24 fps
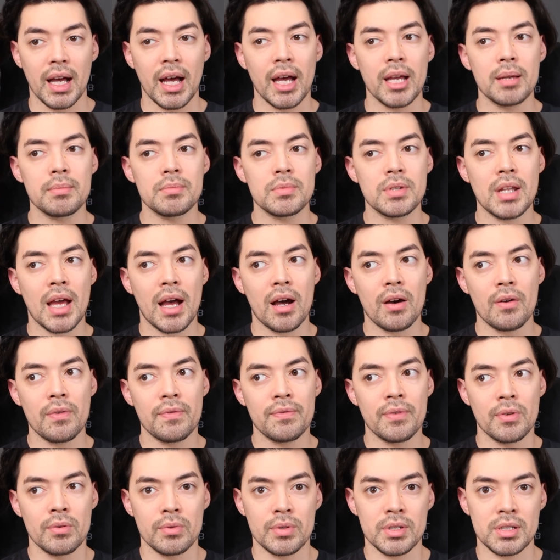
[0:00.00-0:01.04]
I'm now
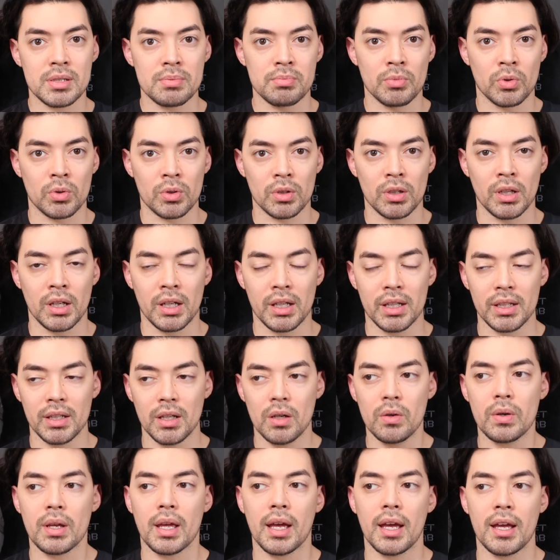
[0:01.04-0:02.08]
focused more
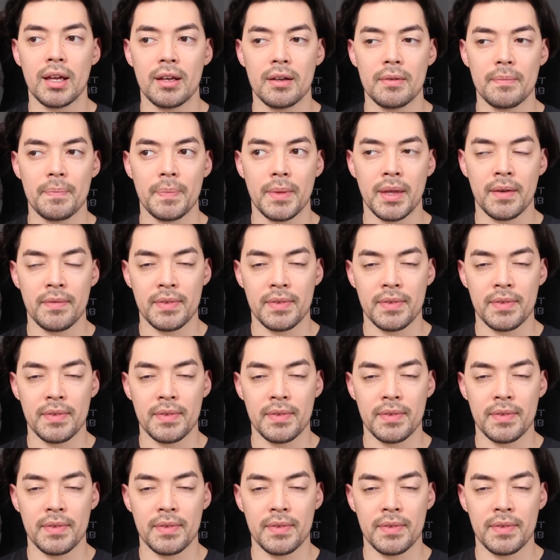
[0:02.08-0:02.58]
on, okay,